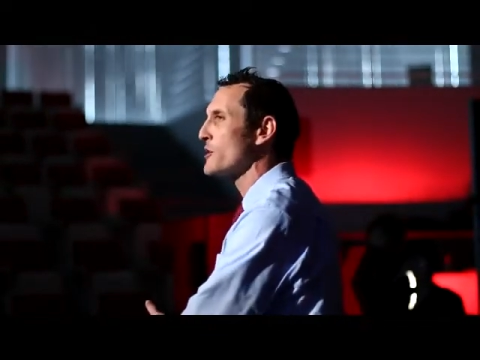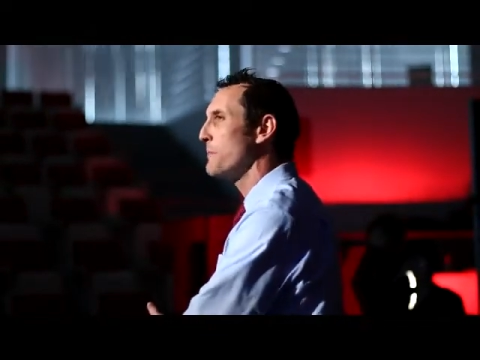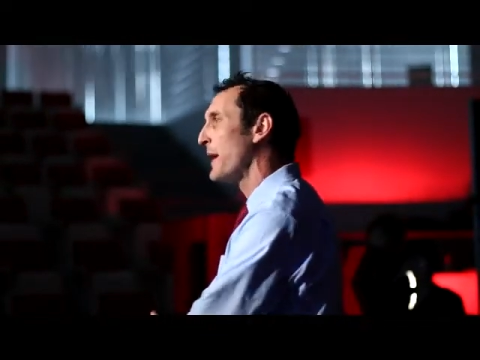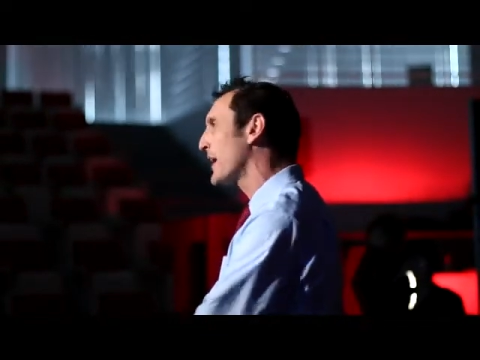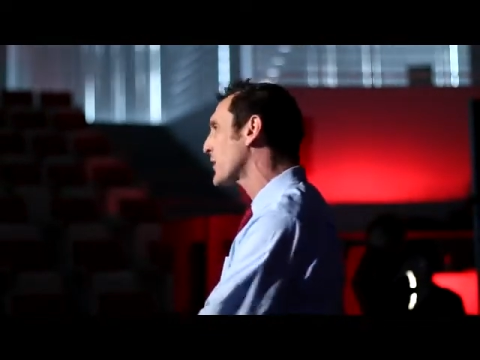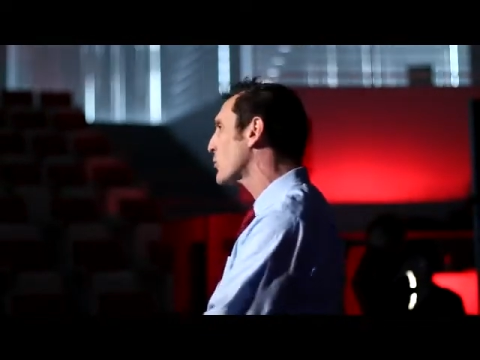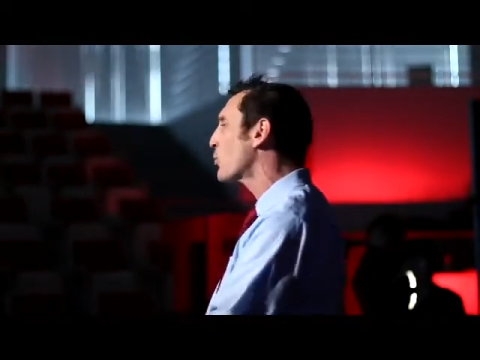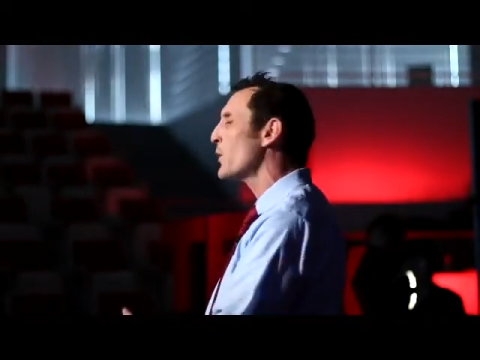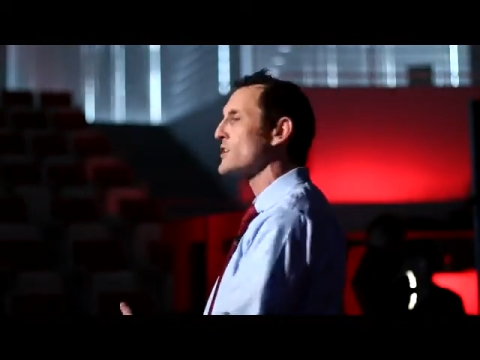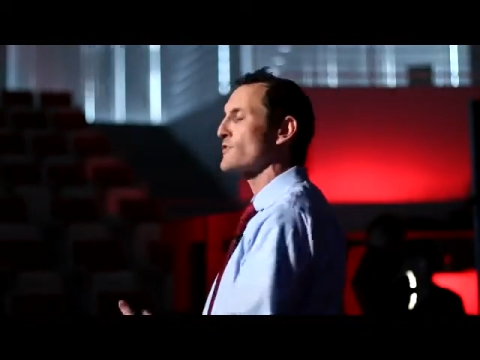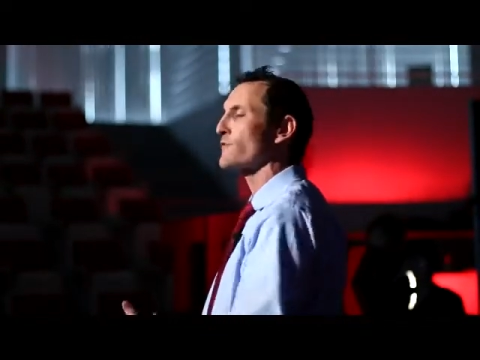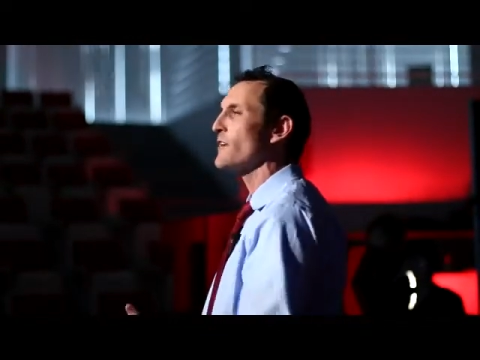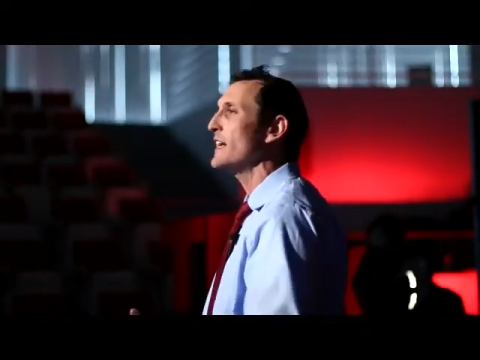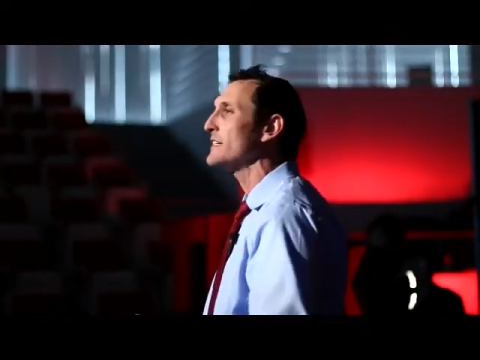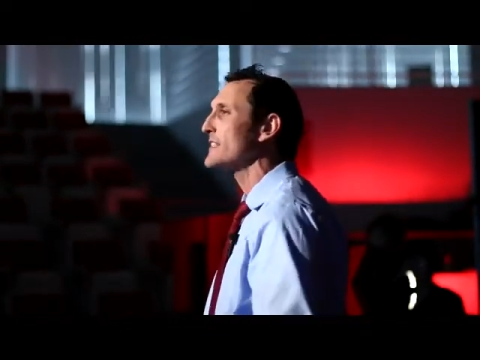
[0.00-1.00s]
depending on which
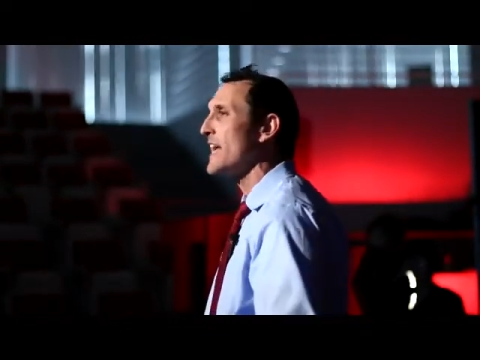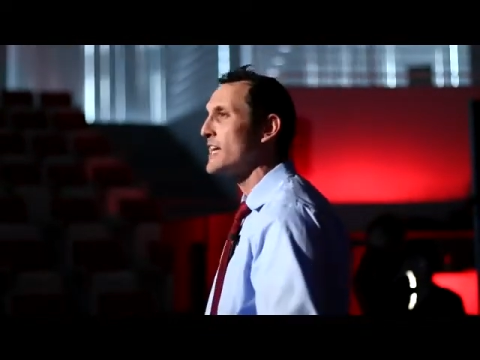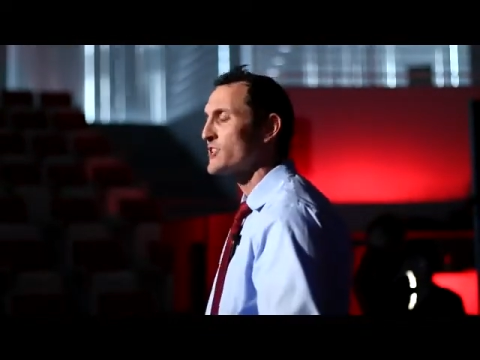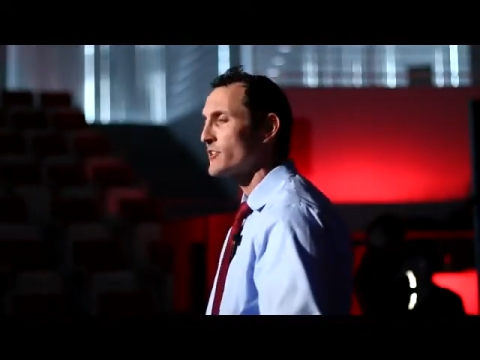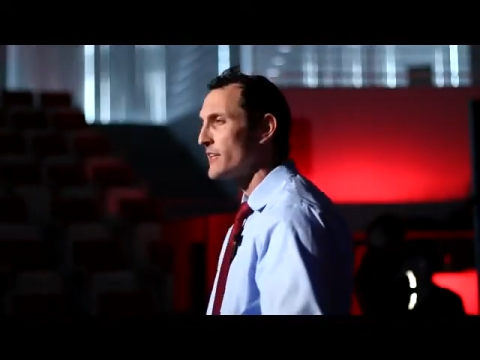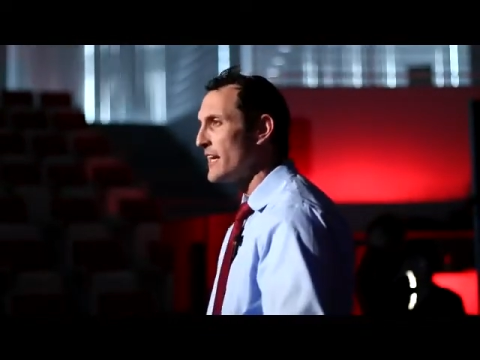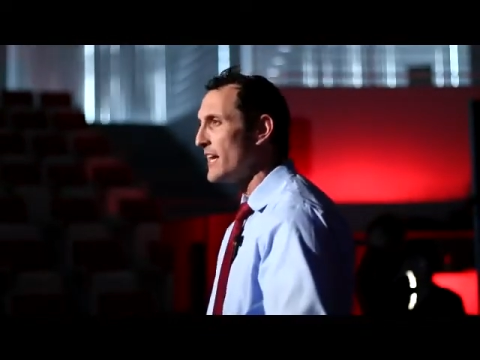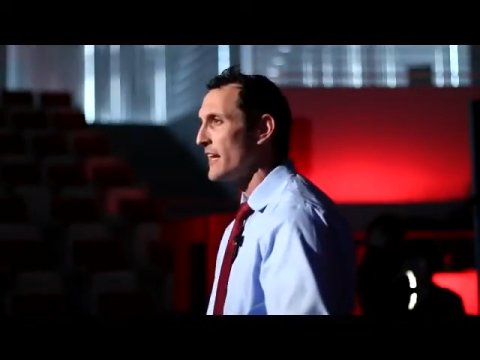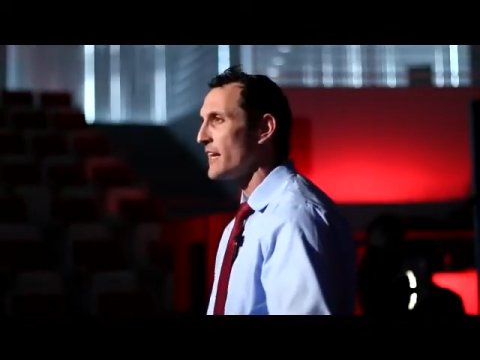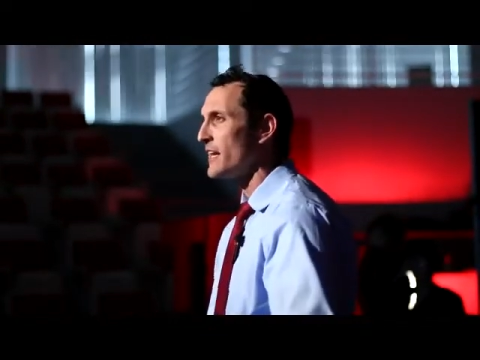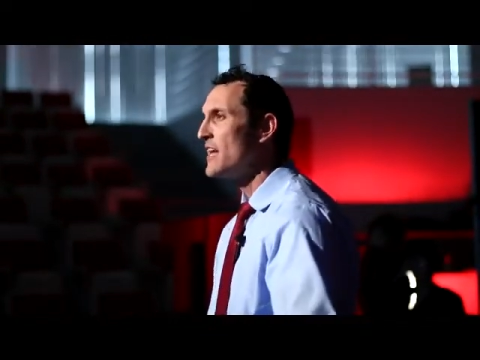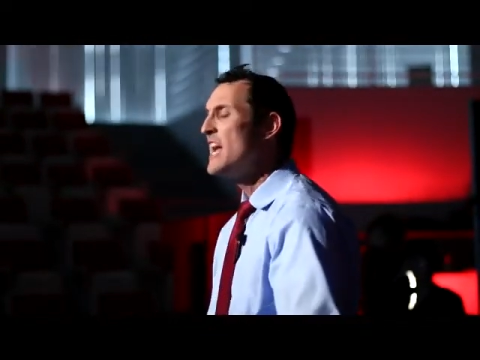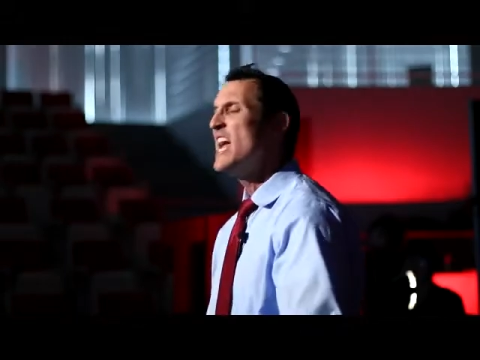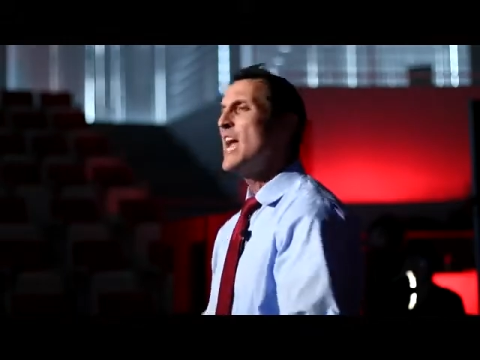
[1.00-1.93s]
friend takes her in.